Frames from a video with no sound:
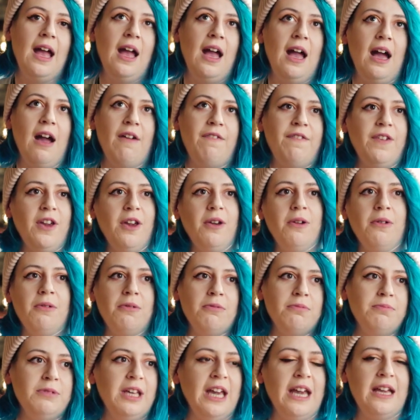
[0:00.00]
a
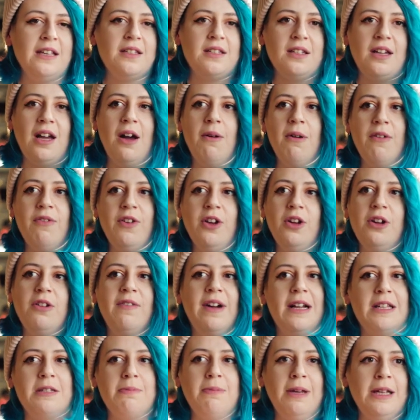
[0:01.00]
few years ago, if you'd have
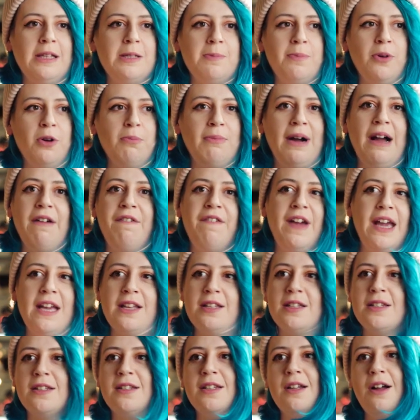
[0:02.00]
asked me to put my
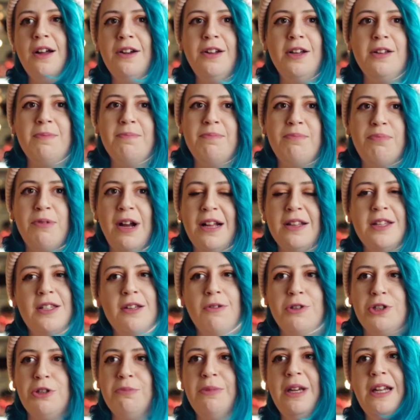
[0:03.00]
face on a brand
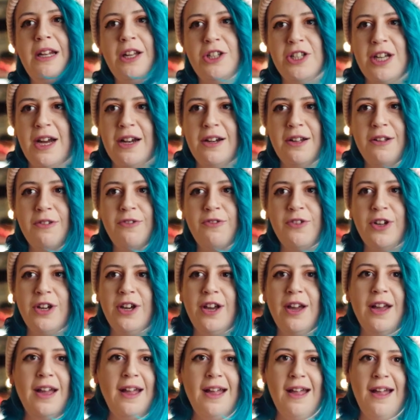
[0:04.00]
social media channel
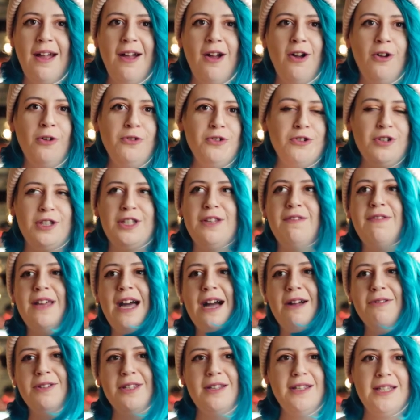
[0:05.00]
for hundreds of
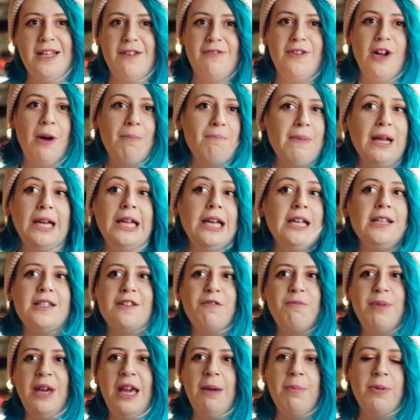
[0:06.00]
thousands, if not millions
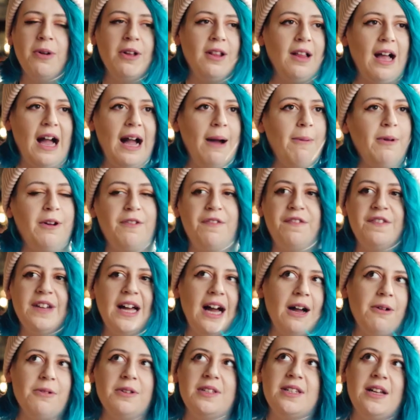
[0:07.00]
of people, I would have
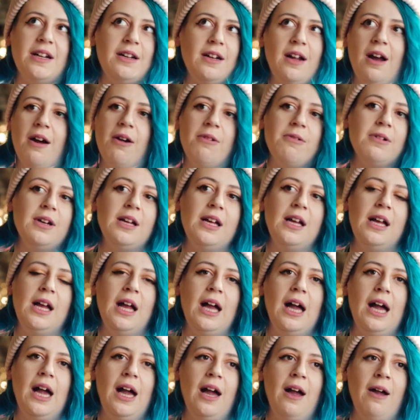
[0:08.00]
flat out said no.
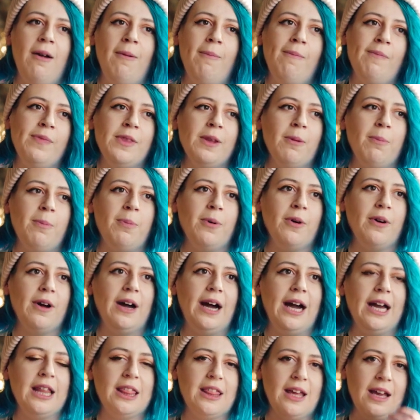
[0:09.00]
But
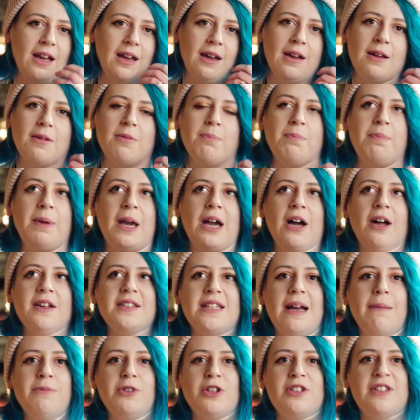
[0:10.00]
I think
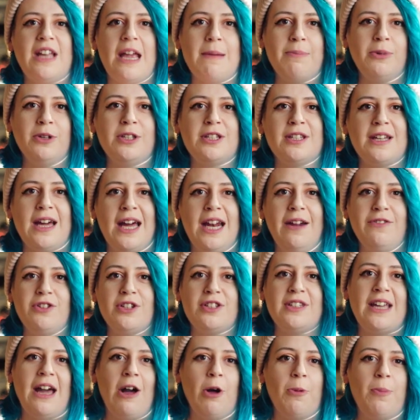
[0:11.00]
because I'm just able to kind of
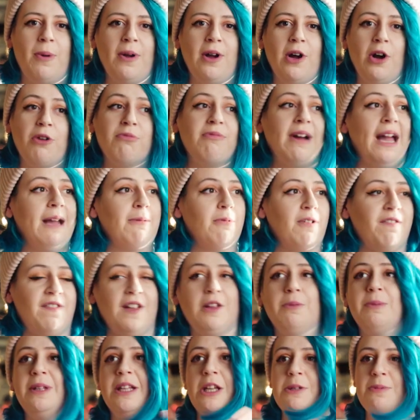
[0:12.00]
just get up and go, right, we're
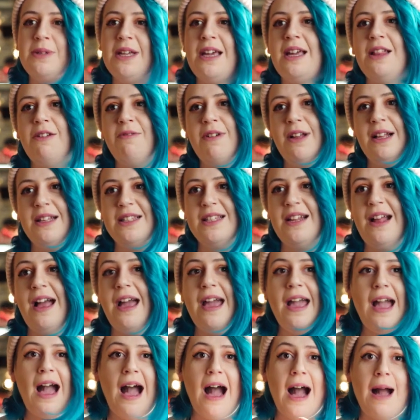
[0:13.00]
filming this particular reel
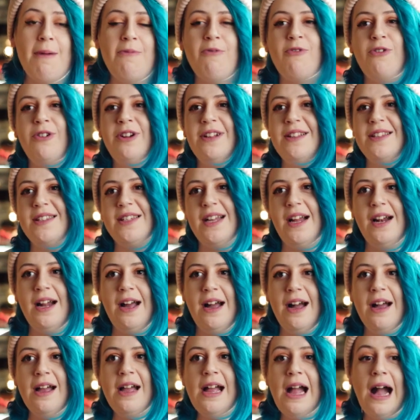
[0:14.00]
today, I'm front and
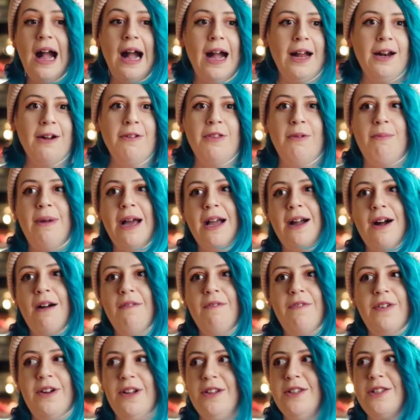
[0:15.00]
centre, I know that my
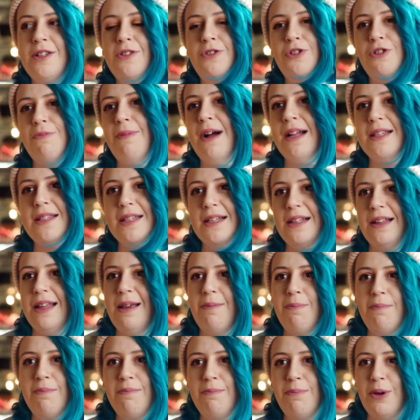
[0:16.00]
confidence has
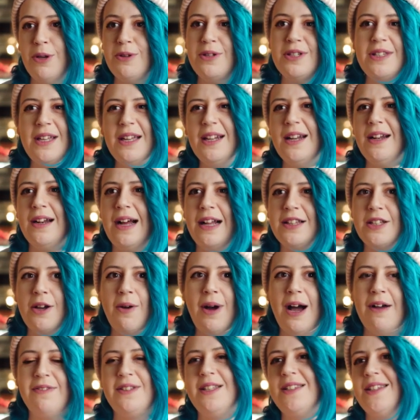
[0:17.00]
dramatically boosted and I
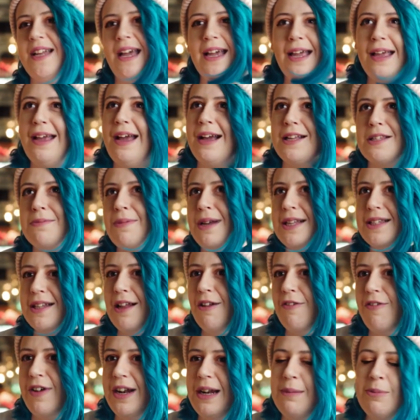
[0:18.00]
don't have to second guess
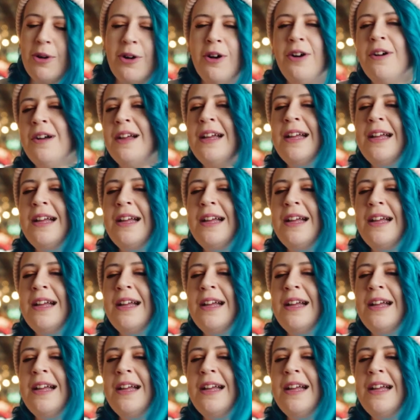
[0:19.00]
myself anymore.